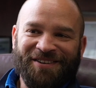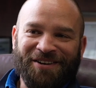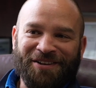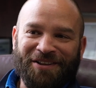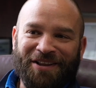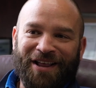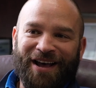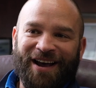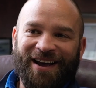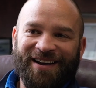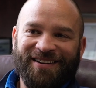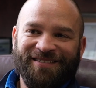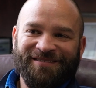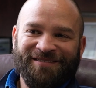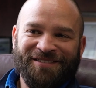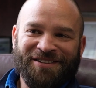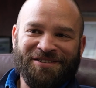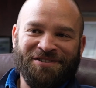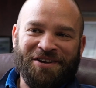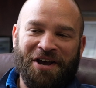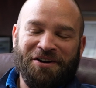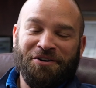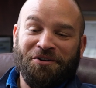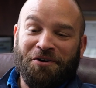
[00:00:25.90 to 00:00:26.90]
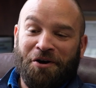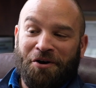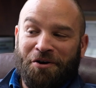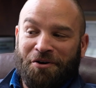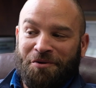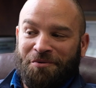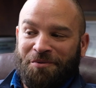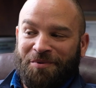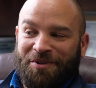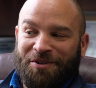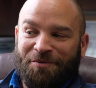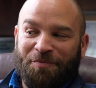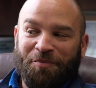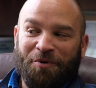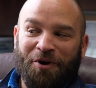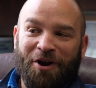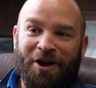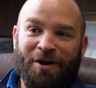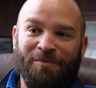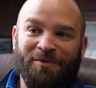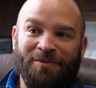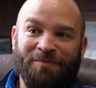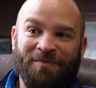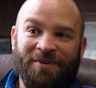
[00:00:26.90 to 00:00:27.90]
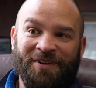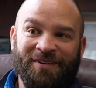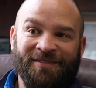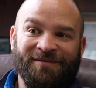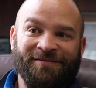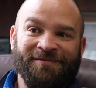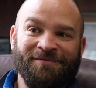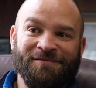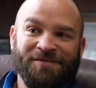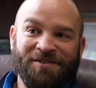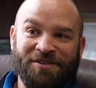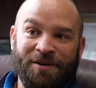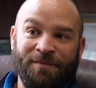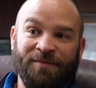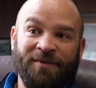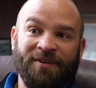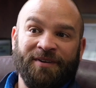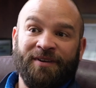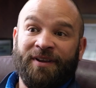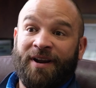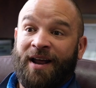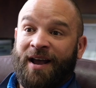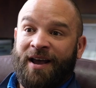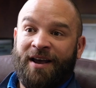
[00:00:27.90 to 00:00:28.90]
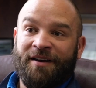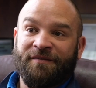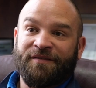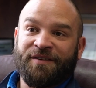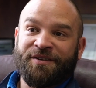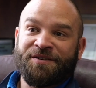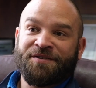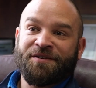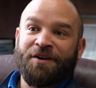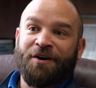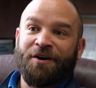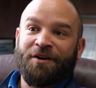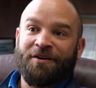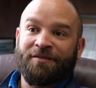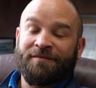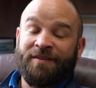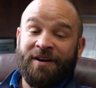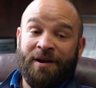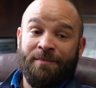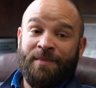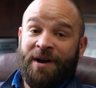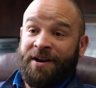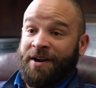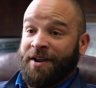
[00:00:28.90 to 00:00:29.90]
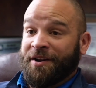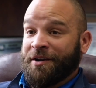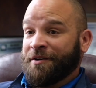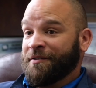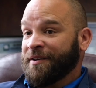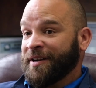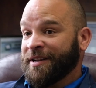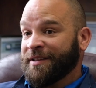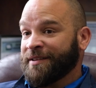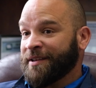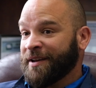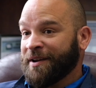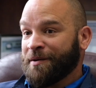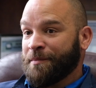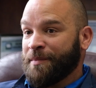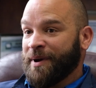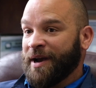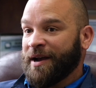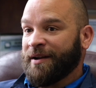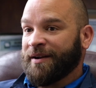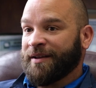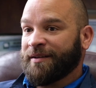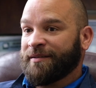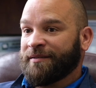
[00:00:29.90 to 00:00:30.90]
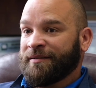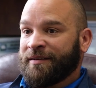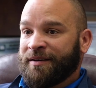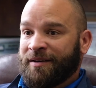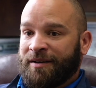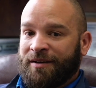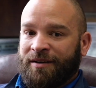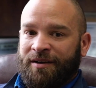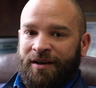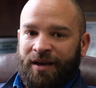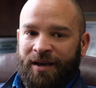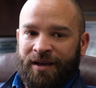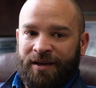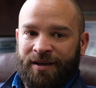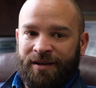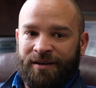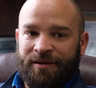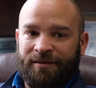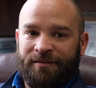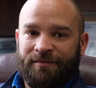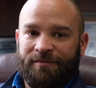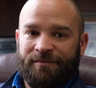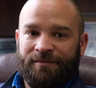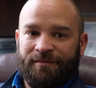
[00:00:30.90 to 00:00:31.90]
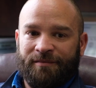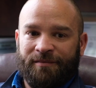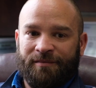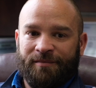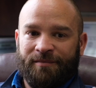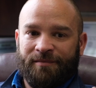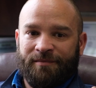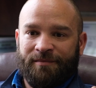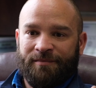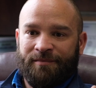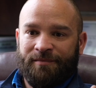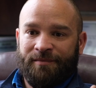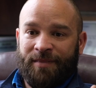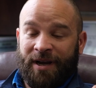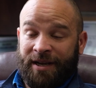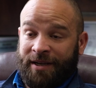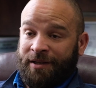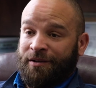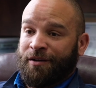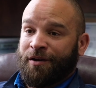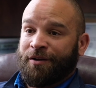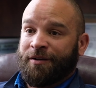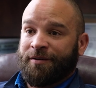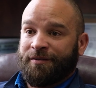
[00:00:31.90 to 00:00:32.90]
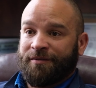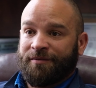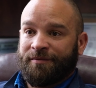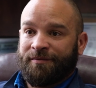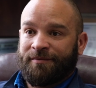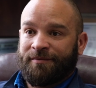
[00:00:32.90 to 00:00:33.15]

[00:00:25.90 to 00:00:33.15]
a lot because I'd call with a problem and something that I have to solve and I might not know anything about it and I can learn.